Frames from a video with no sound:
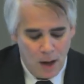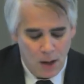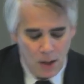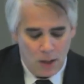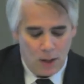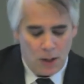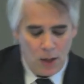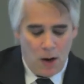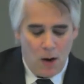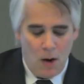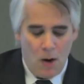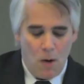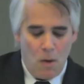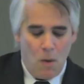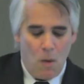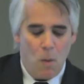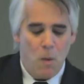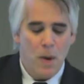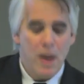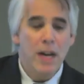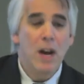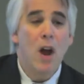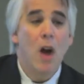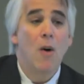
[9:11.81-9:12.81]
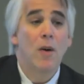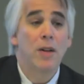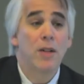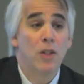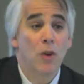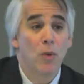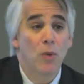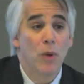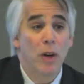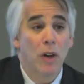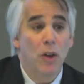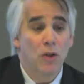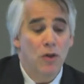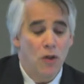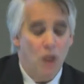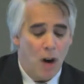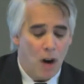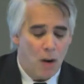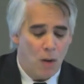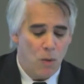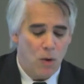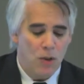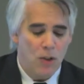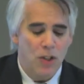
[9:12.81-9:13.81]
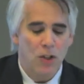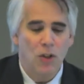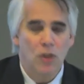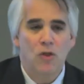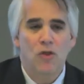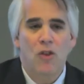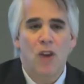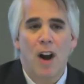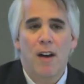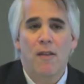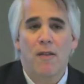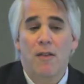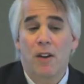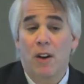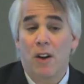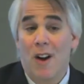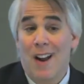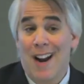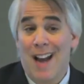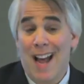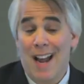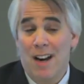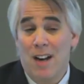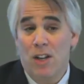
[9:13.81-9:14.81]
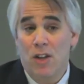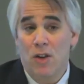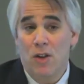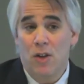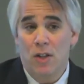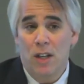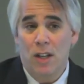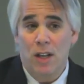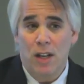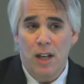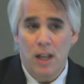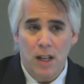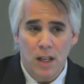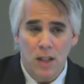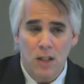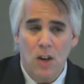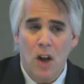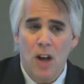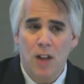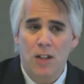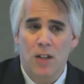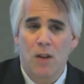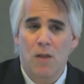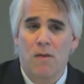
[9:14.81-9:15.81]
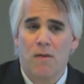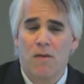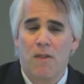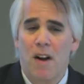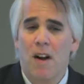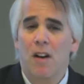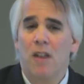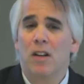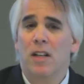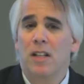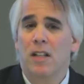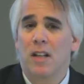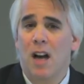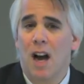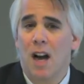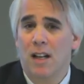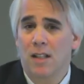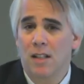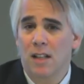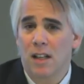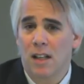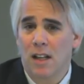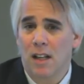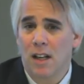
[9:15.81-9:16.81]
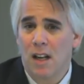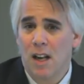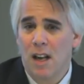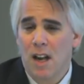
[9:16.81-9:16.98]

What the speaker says: So we know it's a real drug. We're still trying to figure out how to use it. It is also fairly toxic.